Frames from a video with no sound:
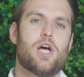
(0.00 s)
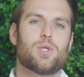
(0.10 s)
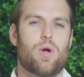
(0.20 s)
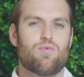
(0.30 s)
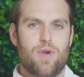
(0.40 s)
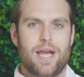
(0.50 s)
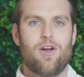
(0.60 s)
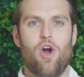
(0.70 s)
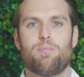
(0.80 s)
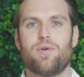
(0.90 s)
So I really
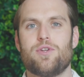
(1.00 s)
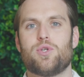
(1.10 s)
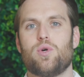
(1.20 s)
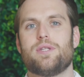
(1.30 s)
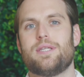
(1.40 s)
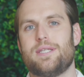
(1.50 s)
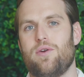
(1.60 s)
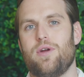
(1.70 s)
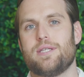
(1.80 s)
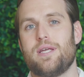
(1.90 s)
hope you've enjoyed this
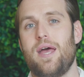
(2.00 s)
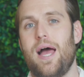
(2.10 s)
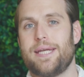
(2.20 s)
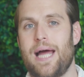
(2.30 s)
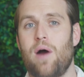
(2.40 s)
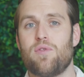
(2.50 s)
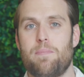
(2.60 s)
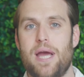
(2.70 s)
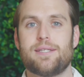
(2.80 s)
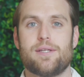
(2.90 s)
series and now have the
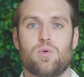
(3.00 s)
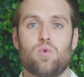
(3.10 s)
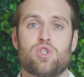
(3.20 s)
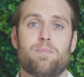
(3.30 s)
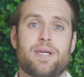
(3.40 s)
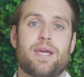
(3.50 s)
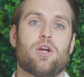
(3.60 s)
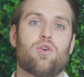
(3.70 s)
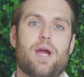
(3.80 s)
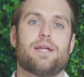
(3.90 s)
basic tools to
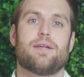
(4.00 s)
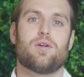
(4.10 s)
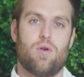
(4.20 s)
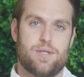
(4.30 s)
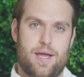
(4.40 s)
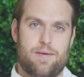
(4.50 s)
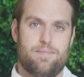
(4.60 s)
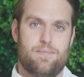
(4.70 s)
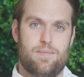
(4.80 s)
begin creating content.